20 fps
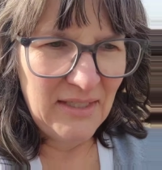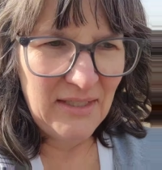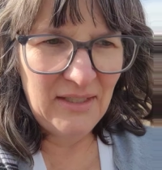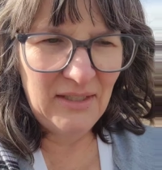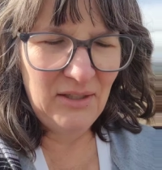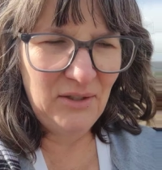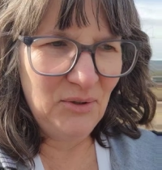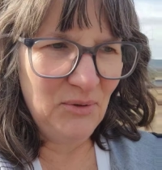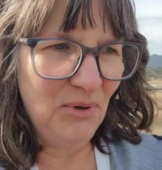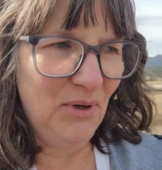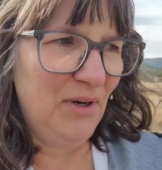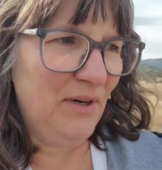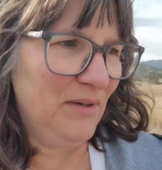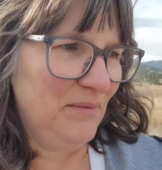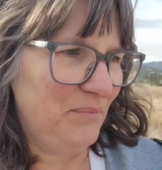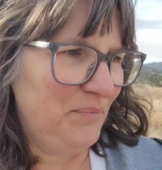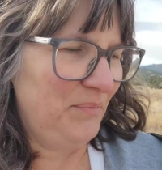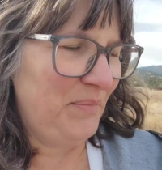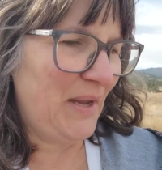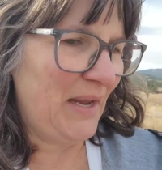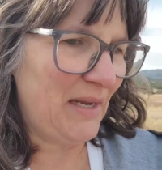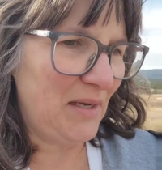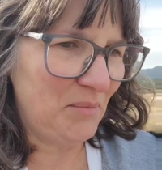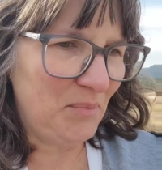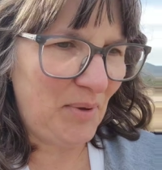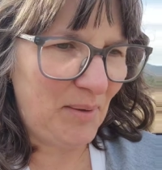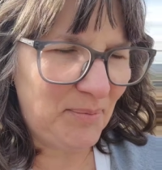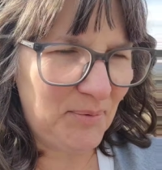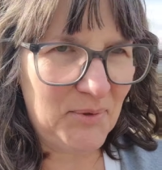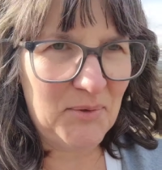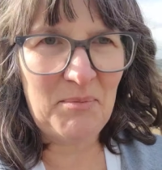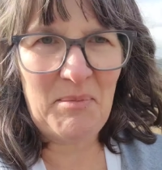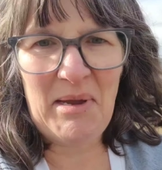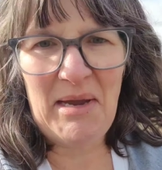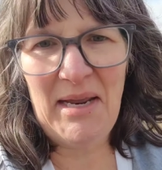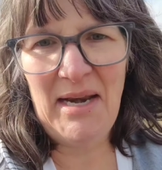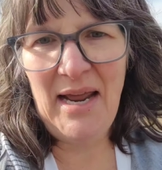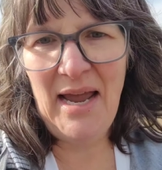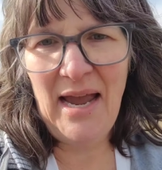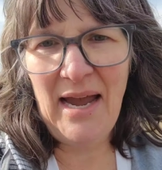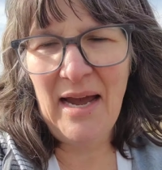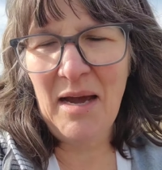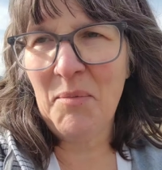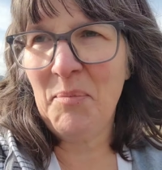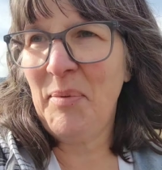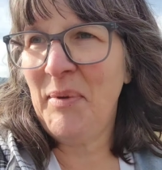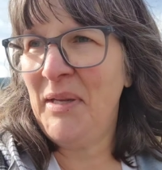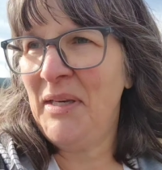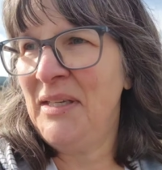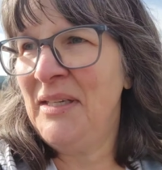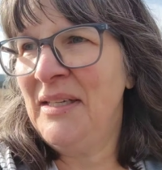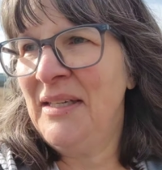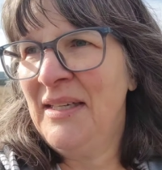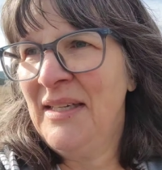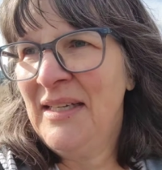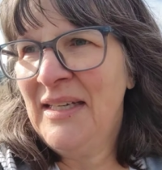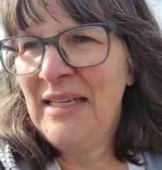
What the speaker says: You are paying people to make it happen,